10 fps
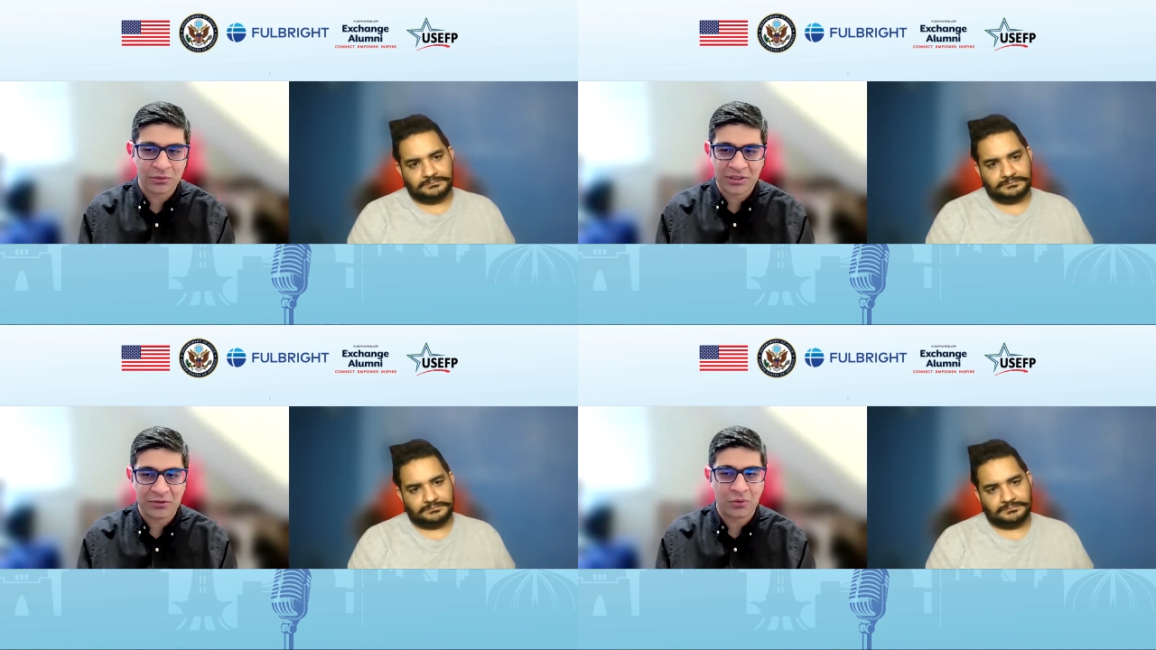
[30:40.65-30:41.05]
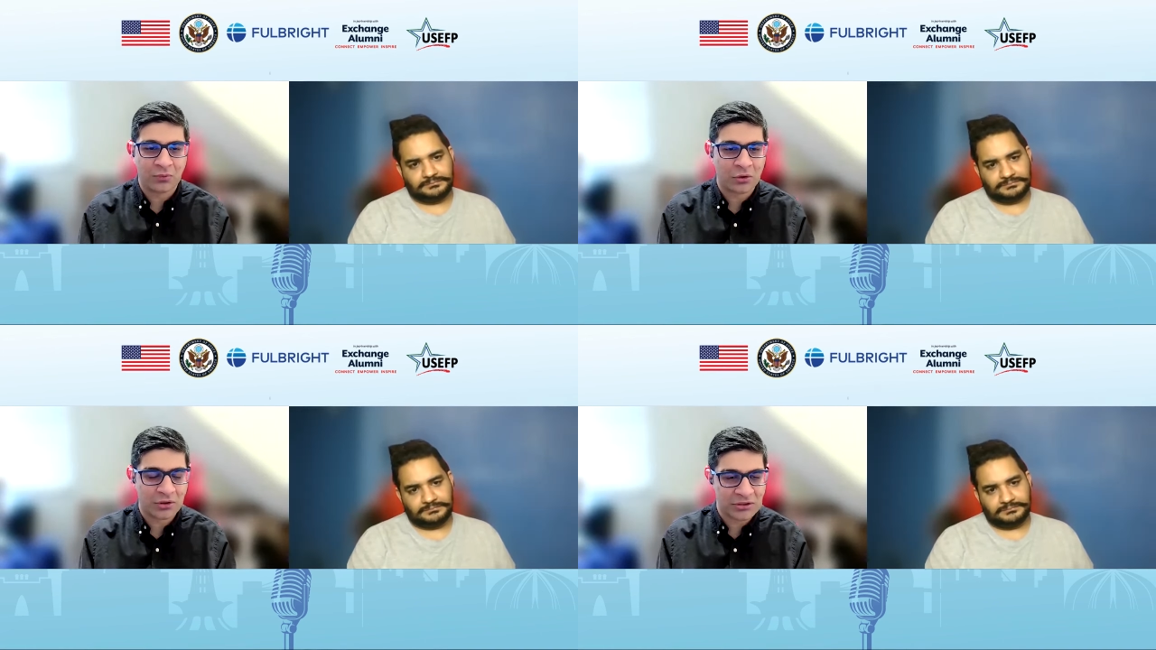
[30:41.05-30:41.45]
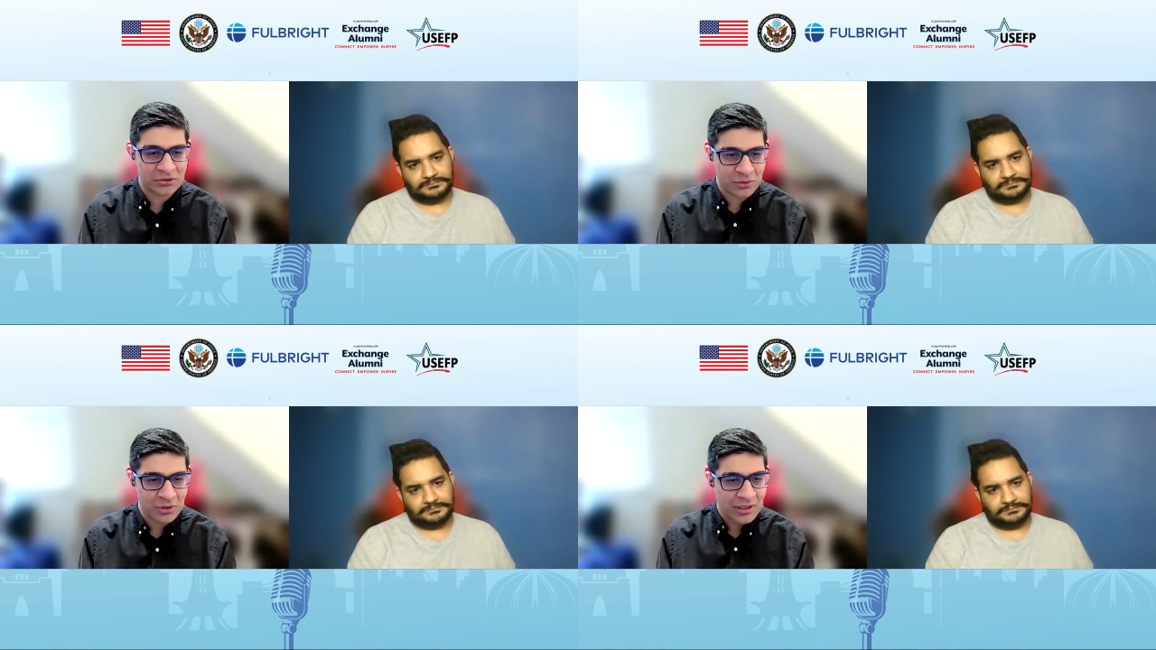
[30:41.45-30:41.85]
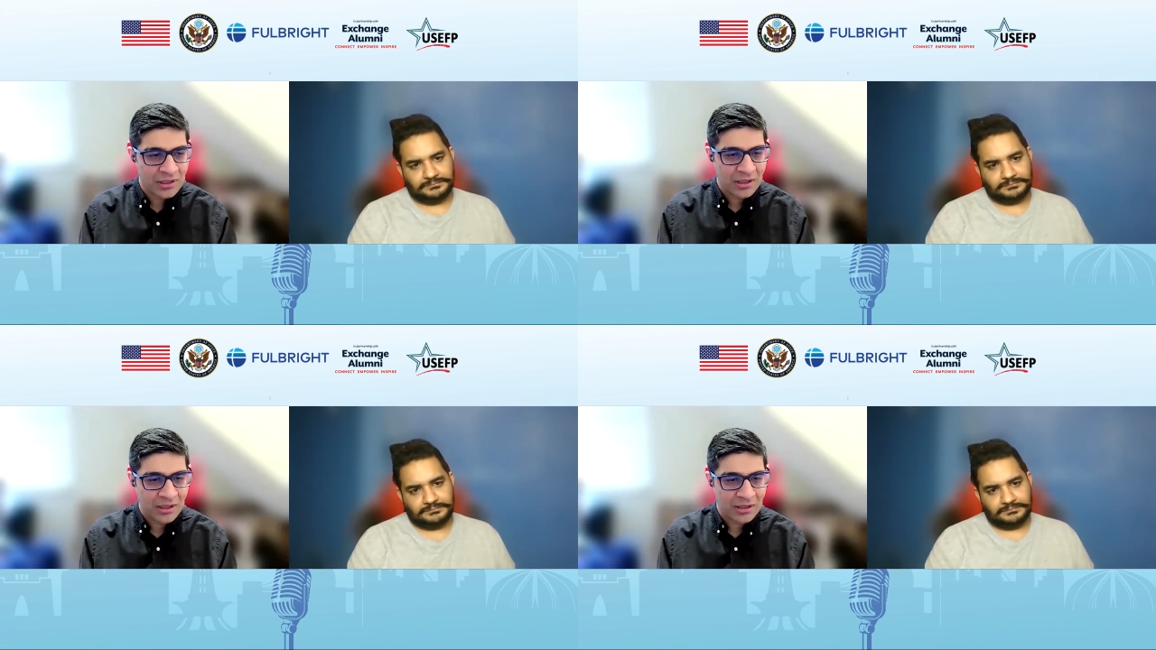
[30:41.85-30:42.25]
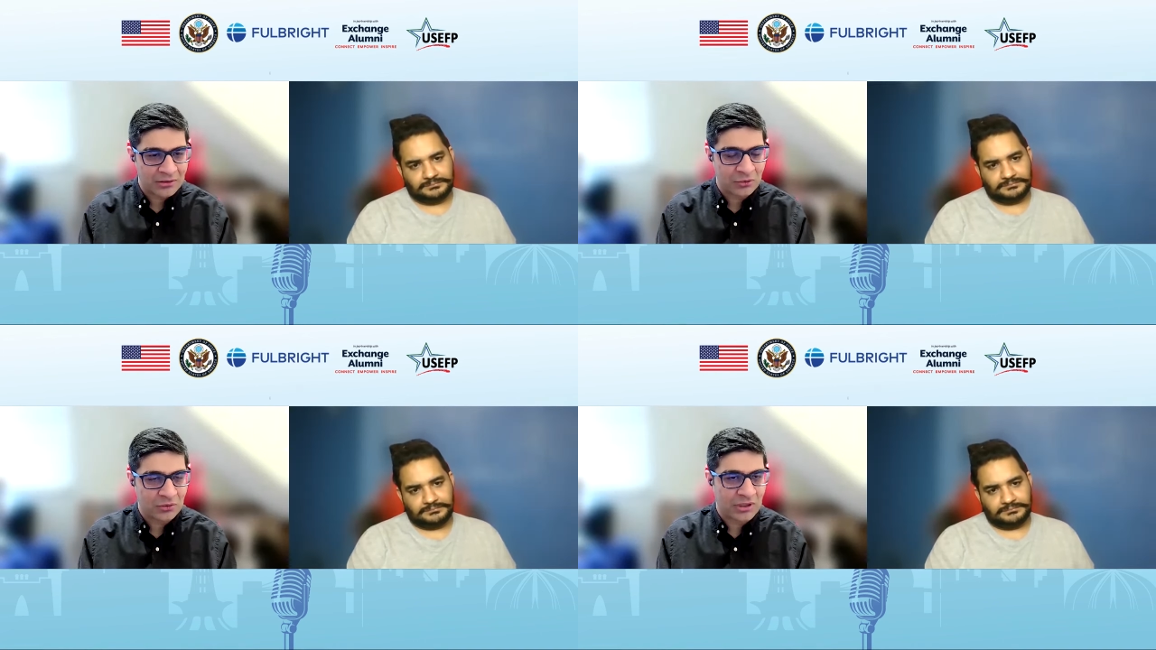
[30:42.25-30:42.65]
Speaker 1: they don't want us to uh,
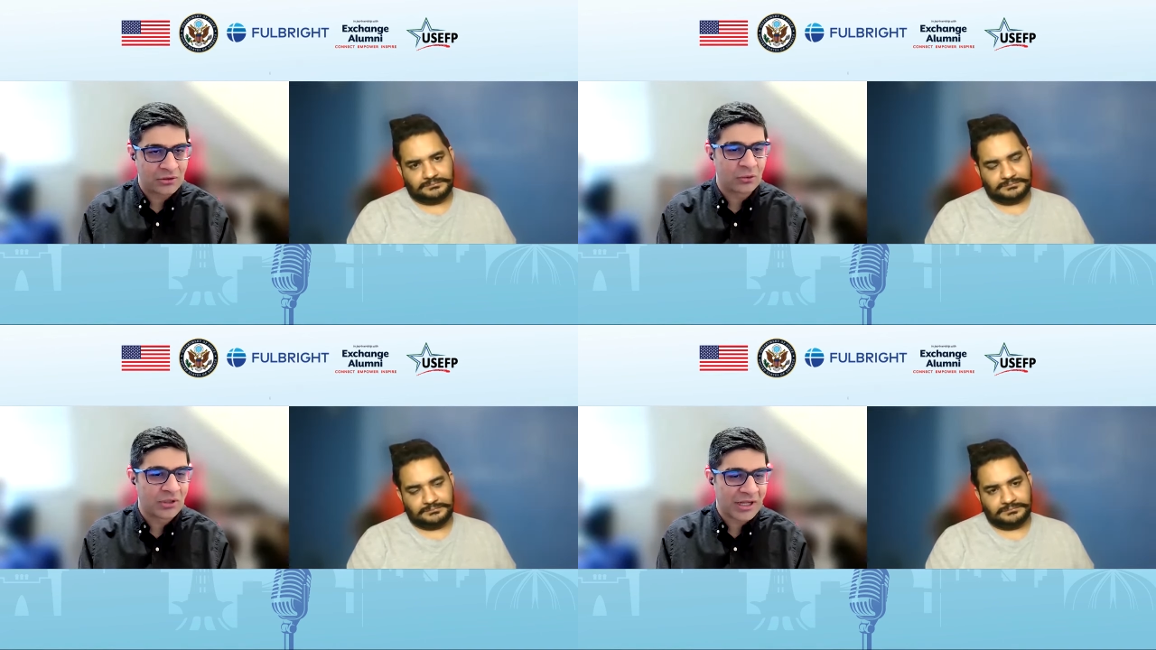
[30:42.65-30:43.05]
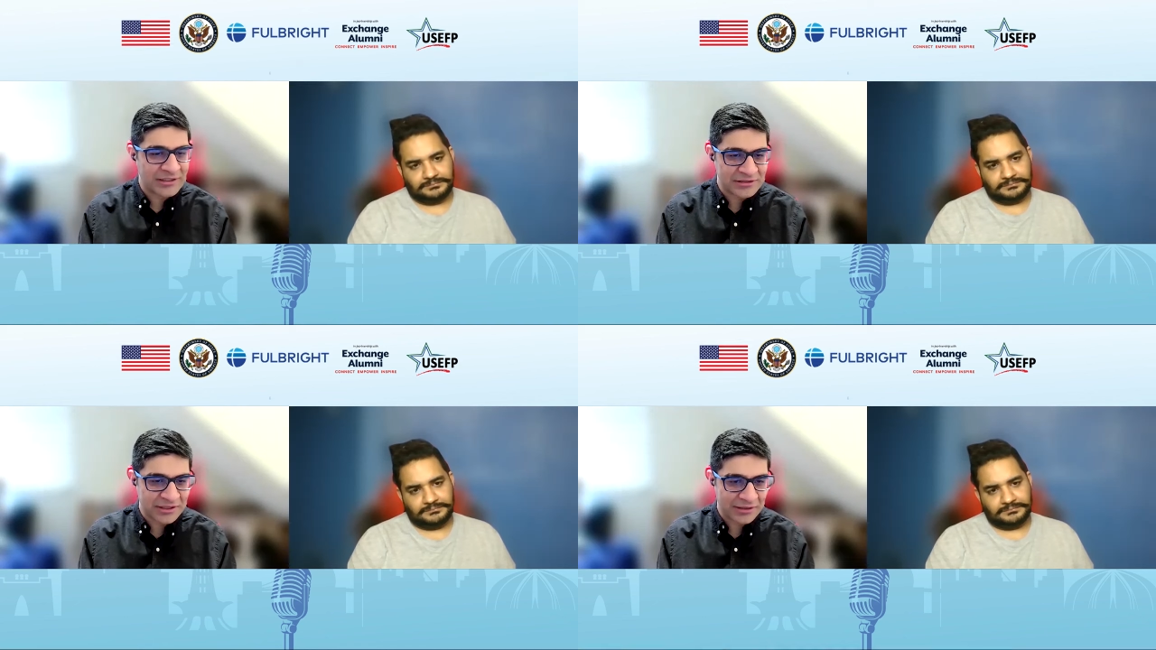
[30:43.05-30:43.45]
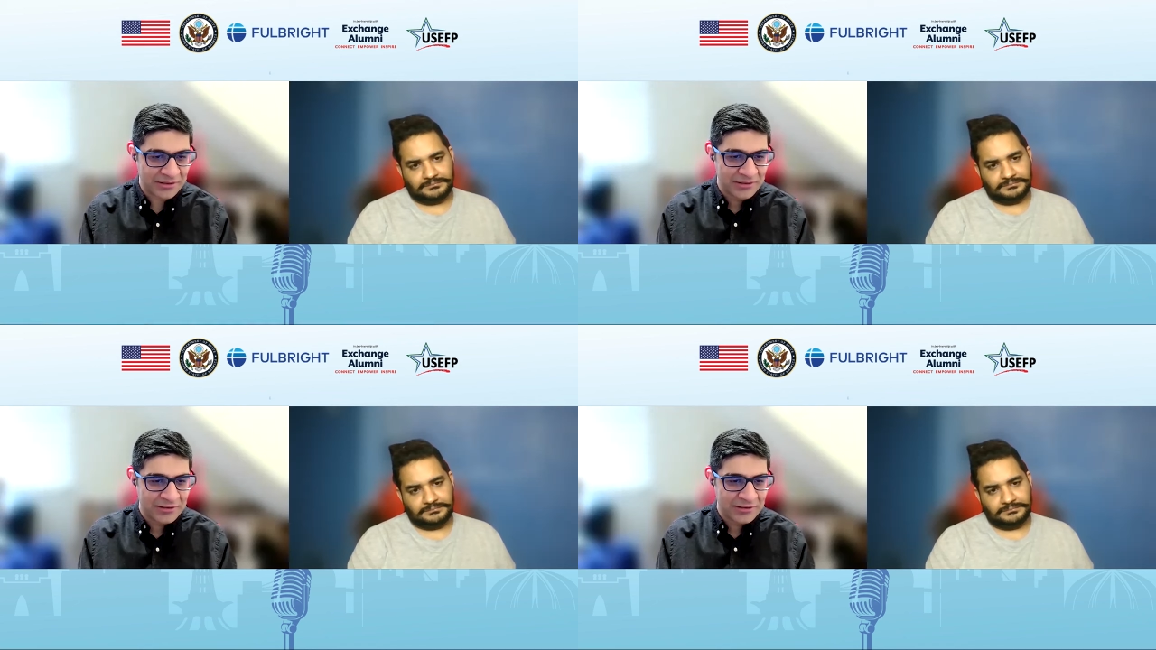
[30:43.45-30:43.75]
ut- utilize that.